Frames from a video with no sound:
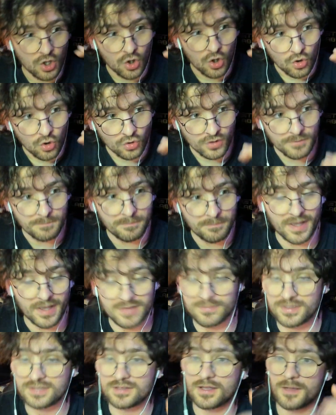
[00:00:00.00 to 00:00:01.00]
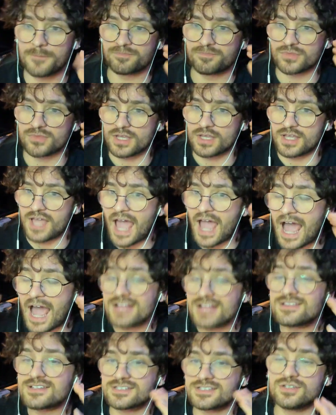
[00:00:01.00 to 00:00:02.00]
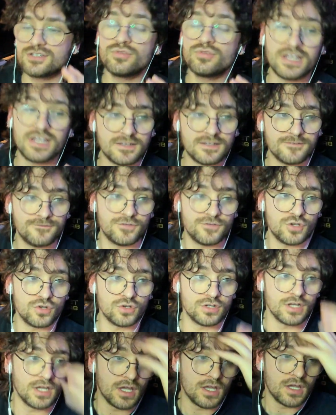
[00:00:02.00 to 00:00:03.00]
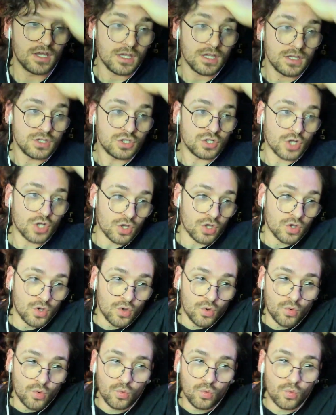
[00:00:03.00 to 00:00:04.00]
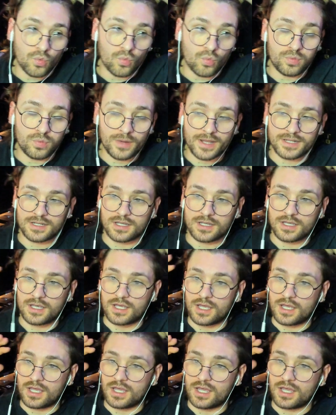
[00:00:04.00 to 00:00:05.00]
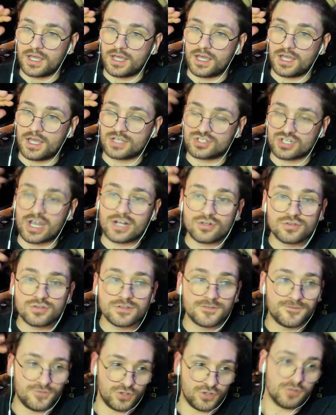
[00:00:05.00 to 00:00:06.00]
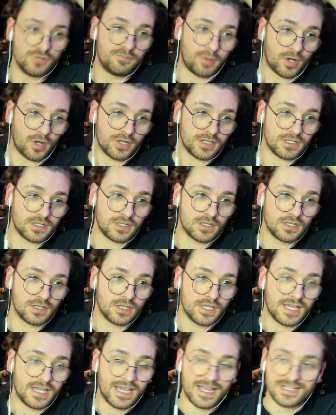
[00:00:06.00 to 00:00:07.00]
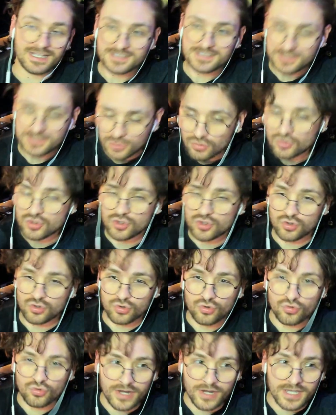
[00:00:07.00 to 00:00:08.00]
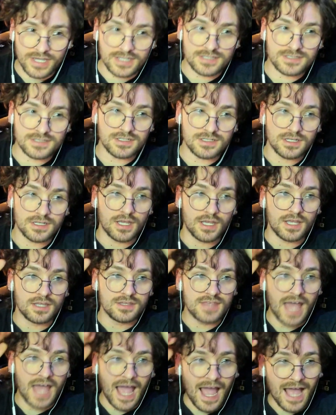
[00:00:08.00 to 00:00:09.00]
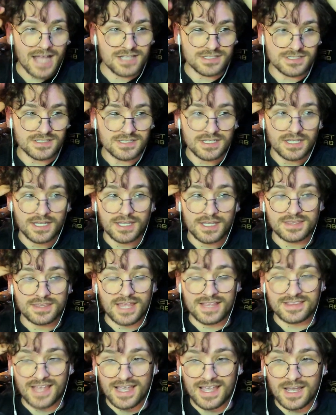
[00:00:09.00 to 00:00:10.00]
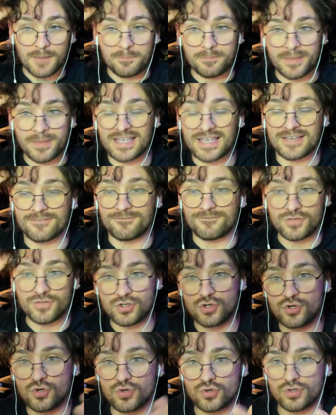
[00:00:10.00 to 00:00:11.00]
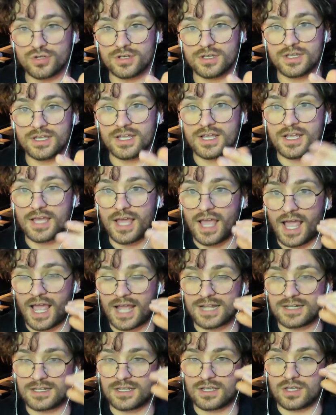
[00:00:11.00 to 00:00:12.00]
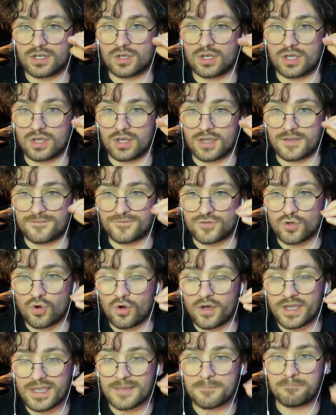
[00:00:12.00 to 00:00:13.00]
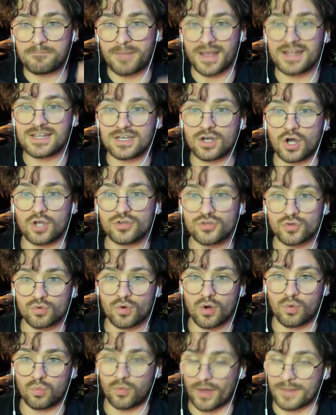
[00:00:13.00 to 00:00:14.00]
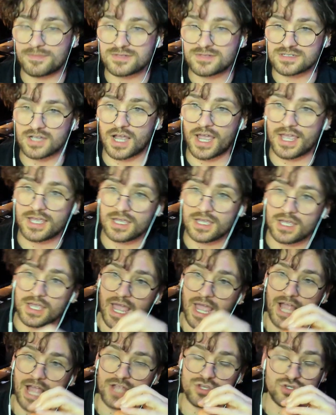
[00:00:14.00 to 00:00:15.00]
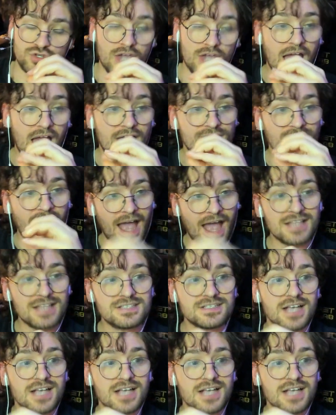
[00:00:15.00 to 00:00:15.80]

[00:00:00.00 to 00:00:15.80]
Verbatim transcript: or embedment, ads are still getting viewed. You know, when a channel's viewbotted, it still tricks the ads that they are being viewed. And if you're embedding onto a website, and you have ads